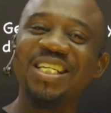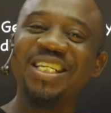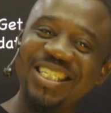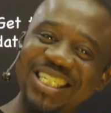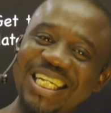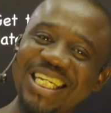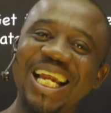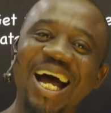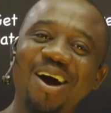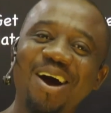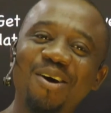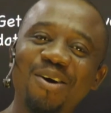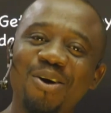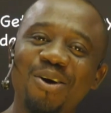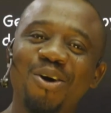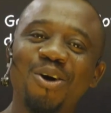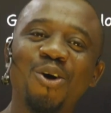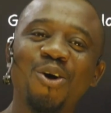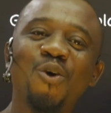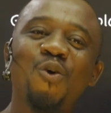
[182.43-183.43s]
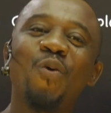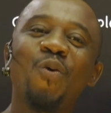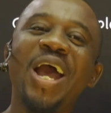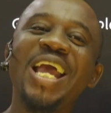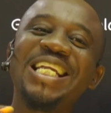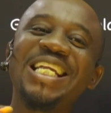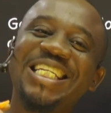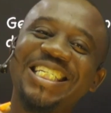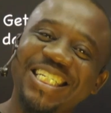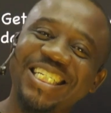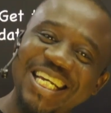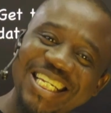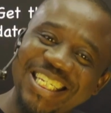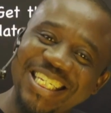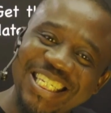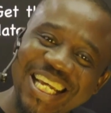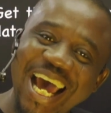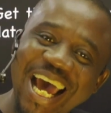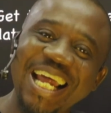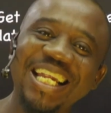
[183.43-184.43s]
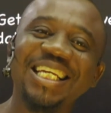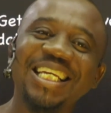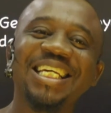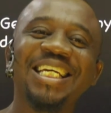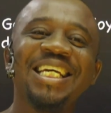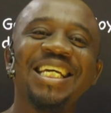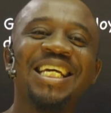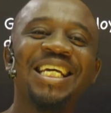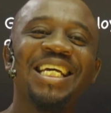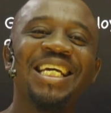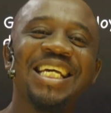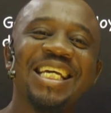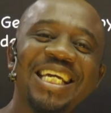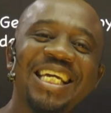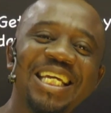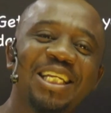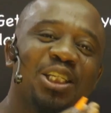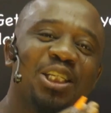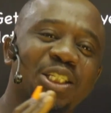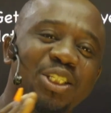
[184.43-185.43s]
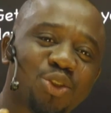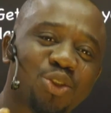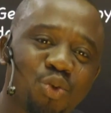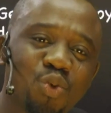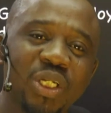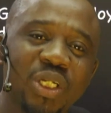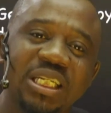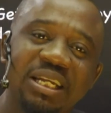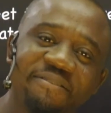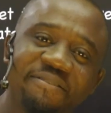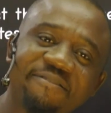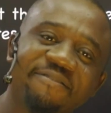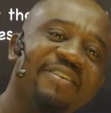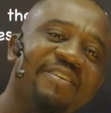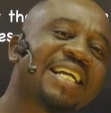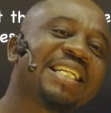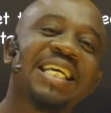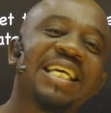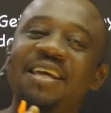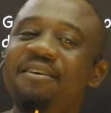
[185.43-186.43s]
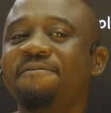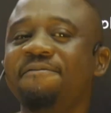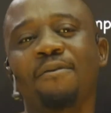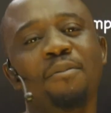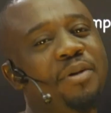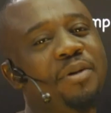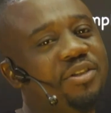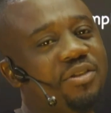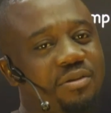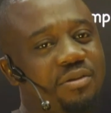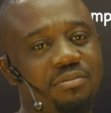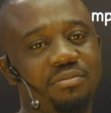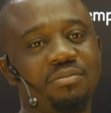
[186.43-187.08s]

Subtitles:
see now we're interested in 2 different information.